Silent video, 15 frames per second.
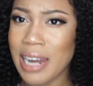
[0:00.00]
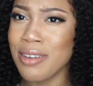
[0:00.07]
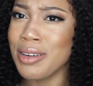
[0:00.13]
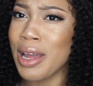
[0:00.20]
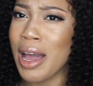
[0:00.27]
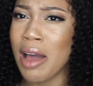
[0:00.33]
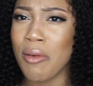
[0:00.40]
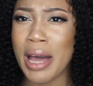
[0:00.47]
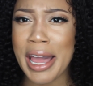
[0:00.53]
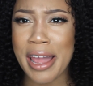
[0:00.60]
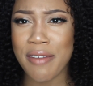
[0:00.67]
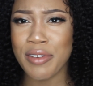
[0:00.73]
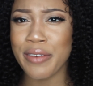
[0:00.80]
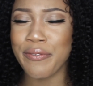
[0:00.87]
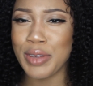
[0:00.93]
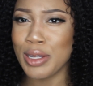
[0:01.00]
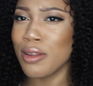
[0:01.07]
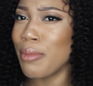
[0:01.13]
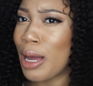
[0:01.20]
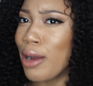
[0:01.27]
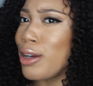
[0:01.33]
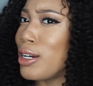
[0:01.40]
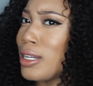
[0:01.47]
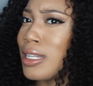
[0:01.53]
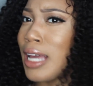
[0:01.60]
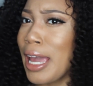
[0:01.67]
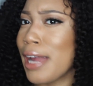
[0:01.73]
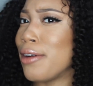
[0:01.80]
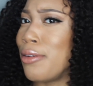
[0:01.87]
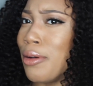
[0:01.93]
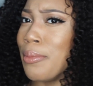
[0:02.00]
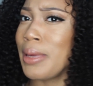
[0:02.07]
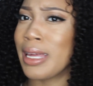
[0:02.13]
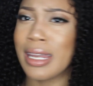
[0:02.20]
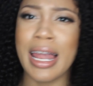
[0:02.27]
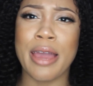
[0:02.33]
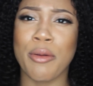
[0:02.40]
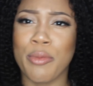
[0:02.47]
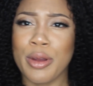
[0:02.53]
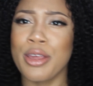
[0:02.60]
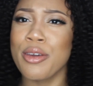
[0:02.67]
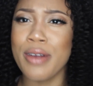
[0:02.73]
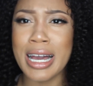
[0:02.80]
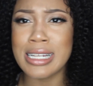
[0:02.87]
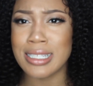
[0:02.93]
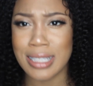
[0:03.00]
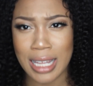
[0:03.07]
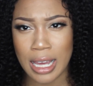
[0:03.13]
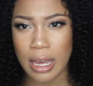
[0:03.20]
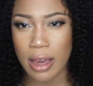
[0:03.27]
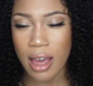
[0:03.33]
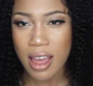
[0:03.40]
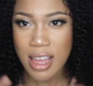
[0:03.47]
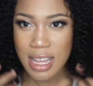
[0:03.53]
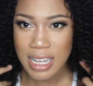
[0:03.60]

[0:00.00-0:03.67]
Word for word: I don't know how I ever feel about curly hair on me. Like, what do you guys think?